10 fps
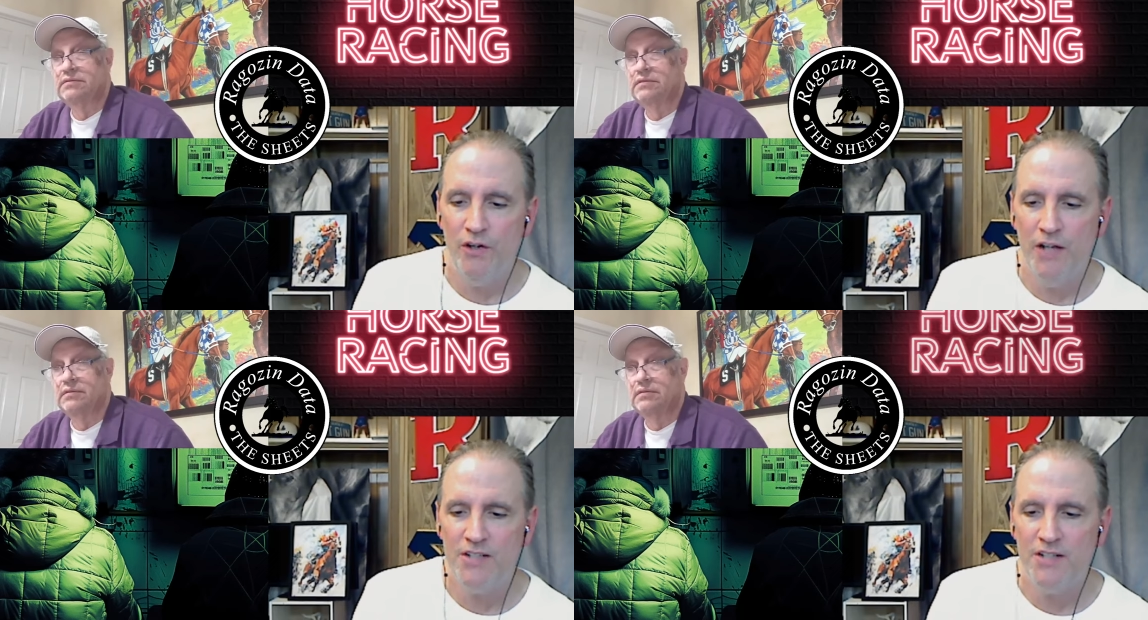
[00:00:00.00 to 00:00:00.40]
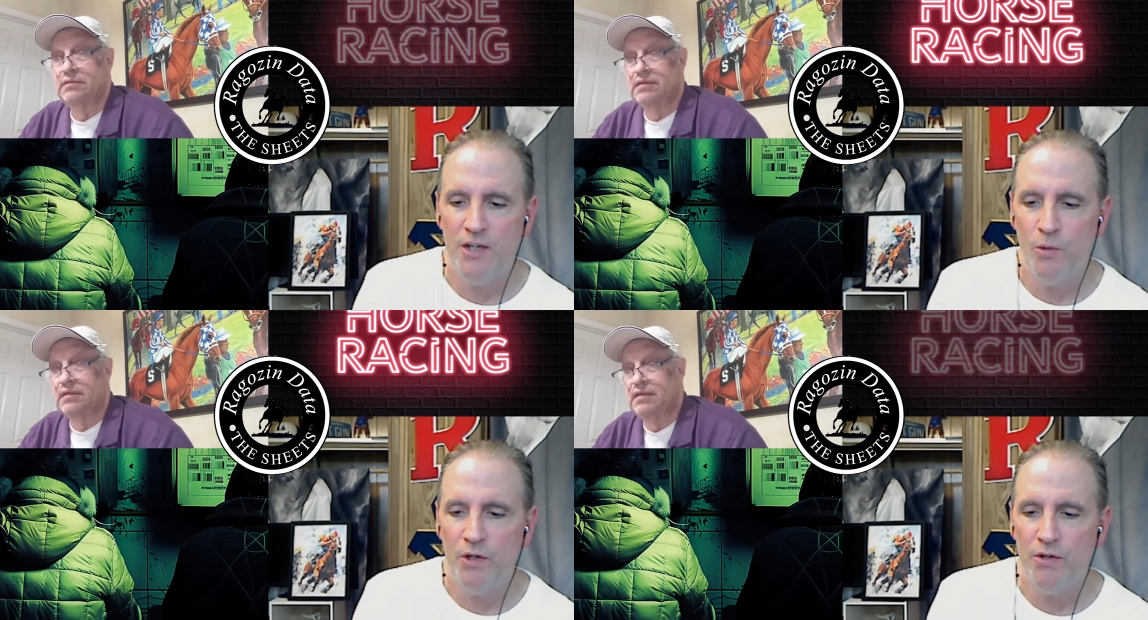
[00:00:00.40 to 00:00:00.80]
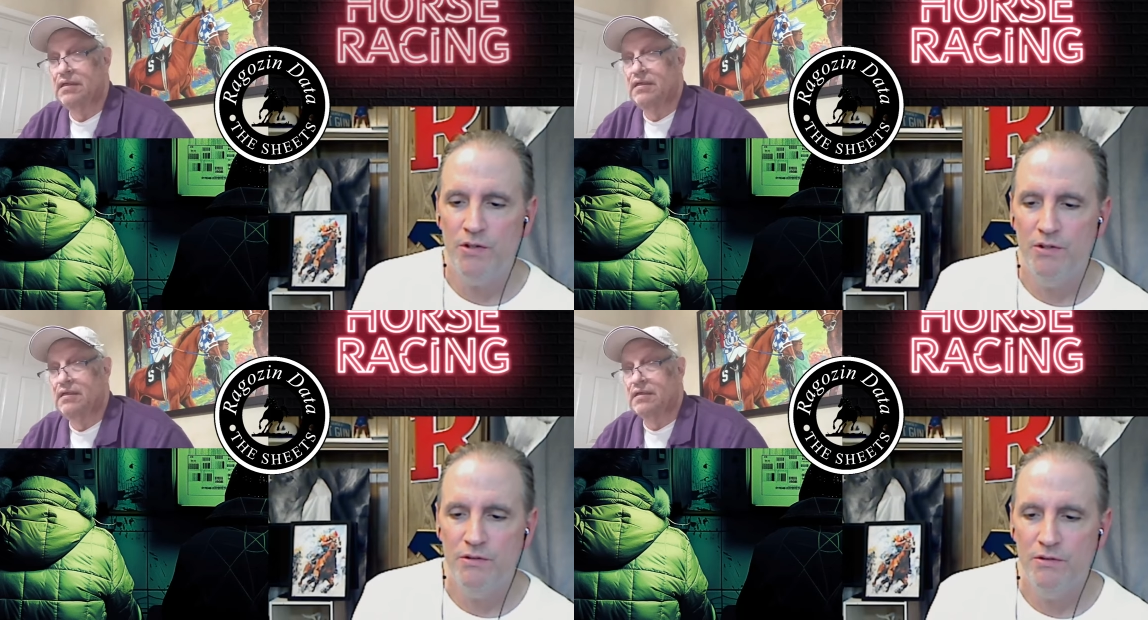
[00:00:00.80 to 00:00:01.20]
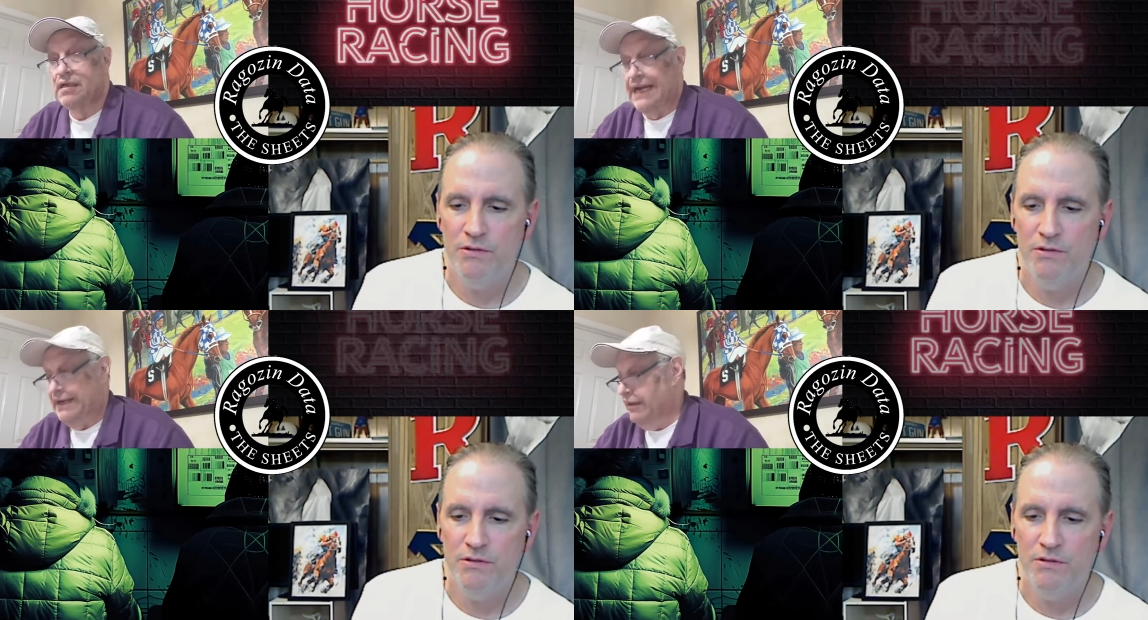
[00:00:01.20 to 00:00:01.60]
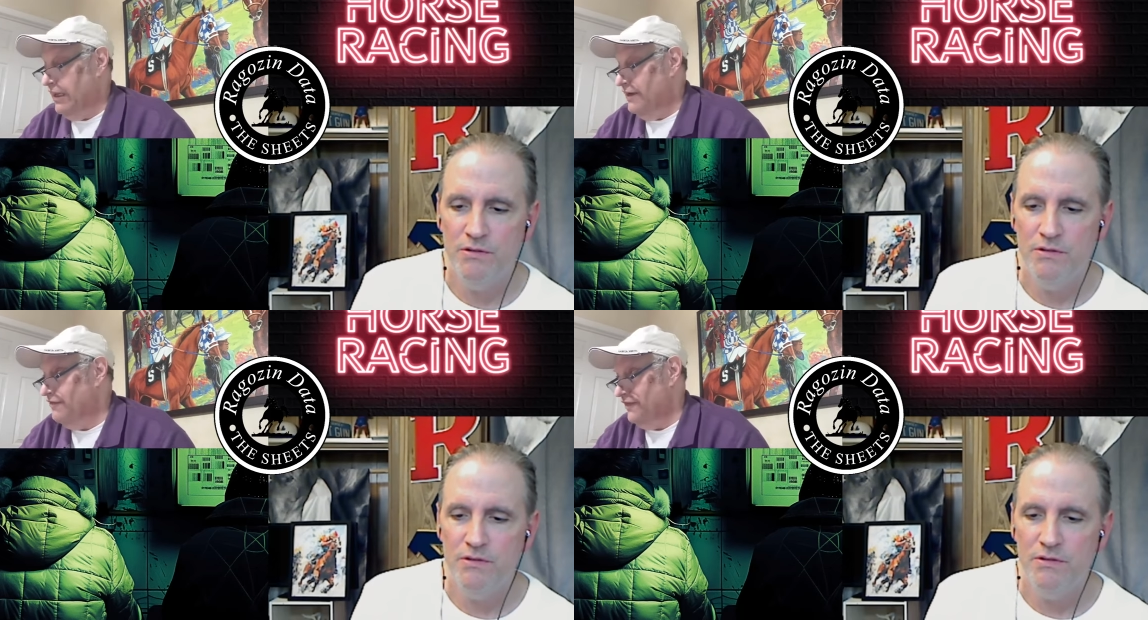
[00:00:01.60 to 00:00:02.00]
Speaker 1: That's kind of weird.
Speaker 2: Kind of
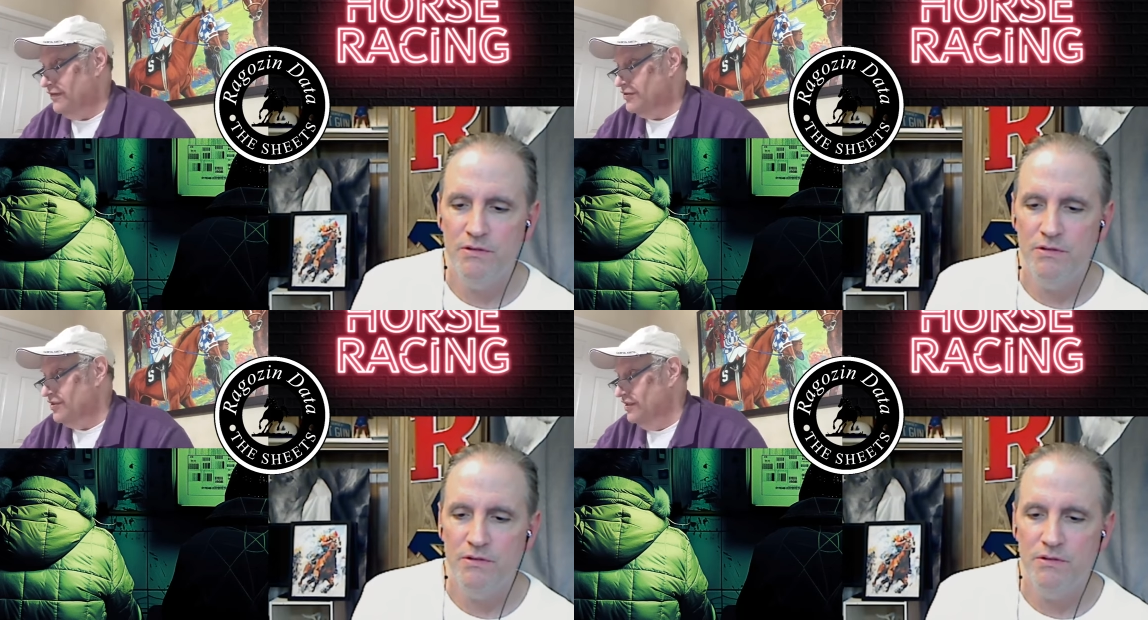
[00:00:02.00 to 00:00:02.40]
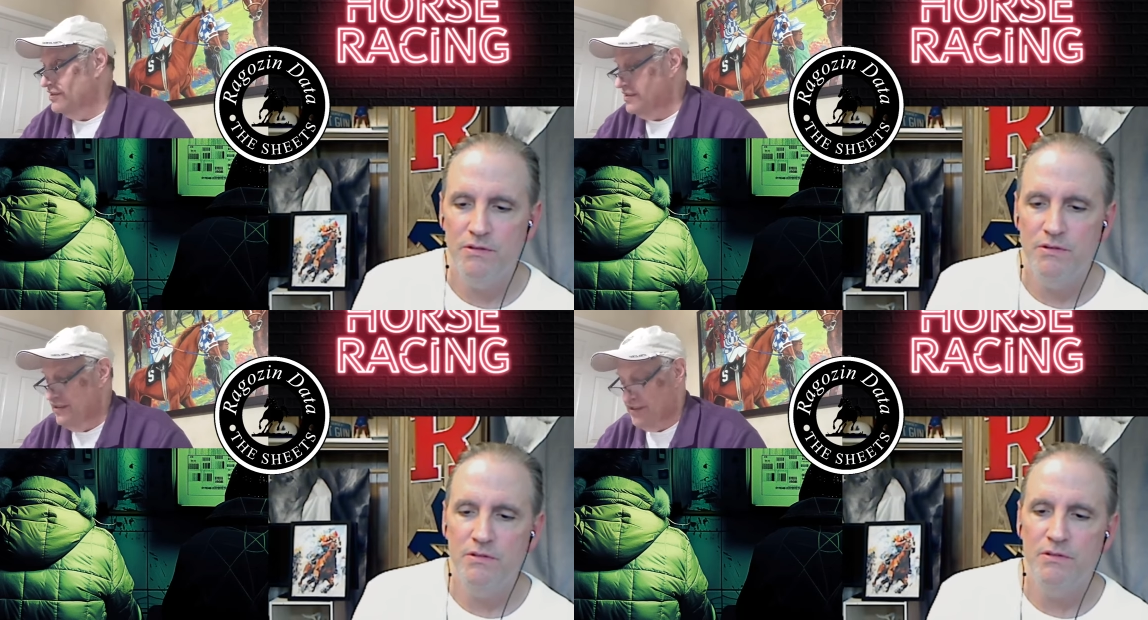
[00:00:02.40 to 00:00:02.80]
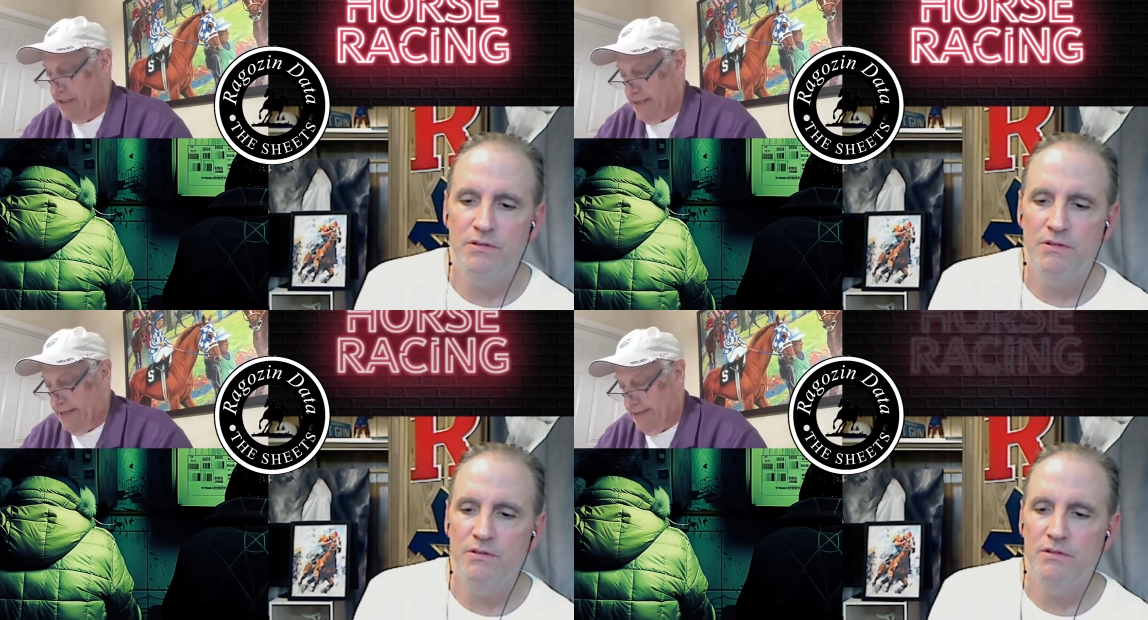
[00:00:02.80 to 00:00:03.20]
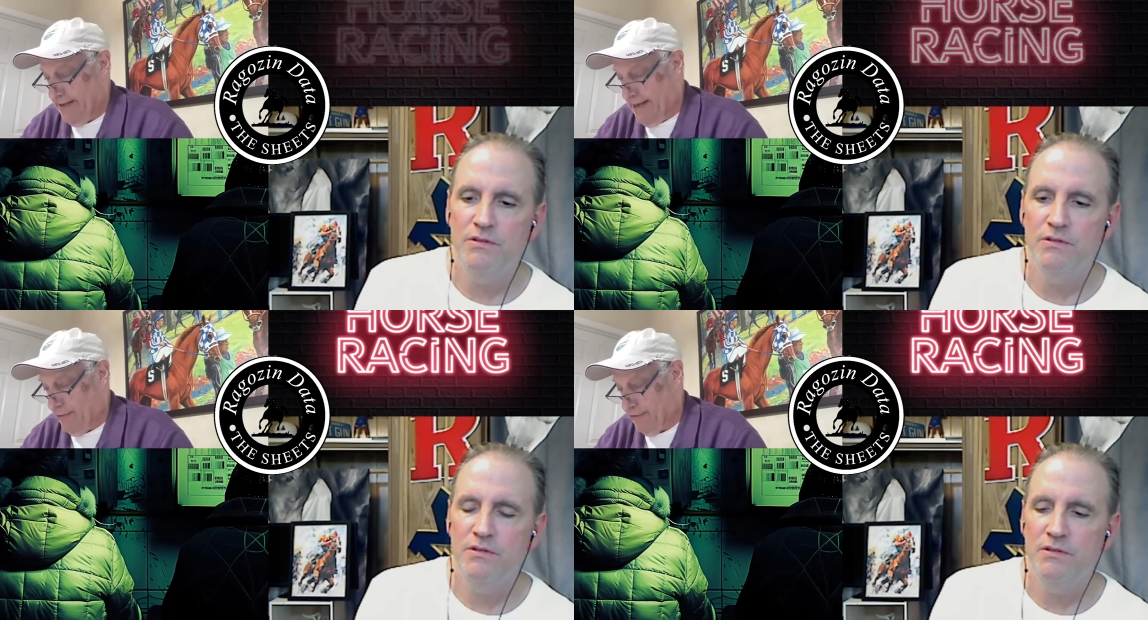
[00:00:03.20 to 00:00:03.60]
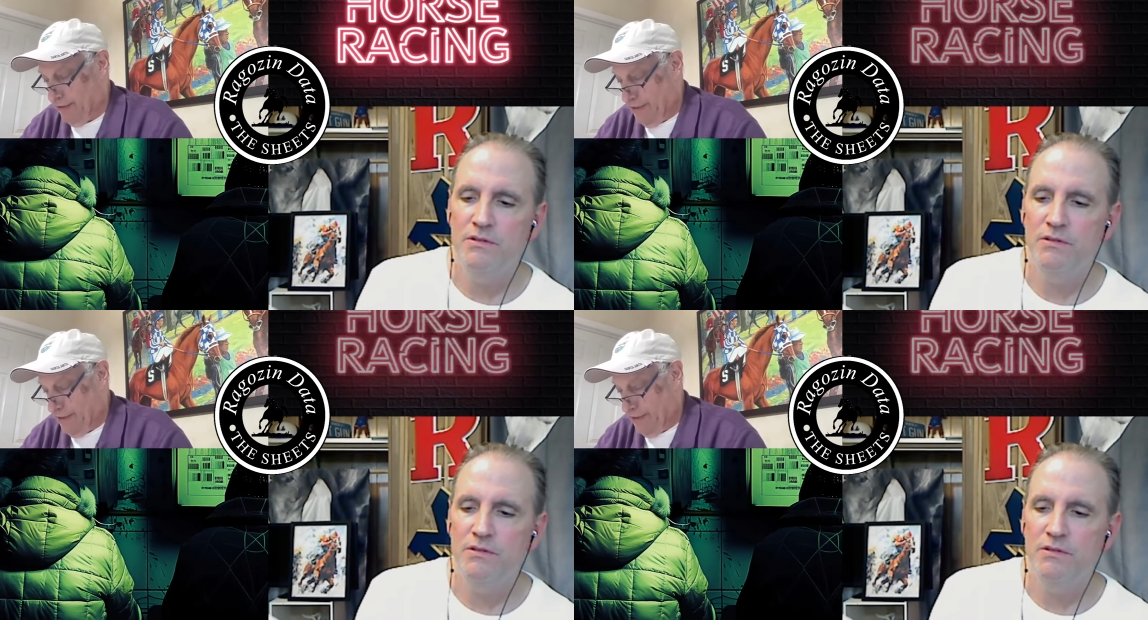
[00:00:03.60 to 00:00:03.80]
like Fierceness. He's an in and outer.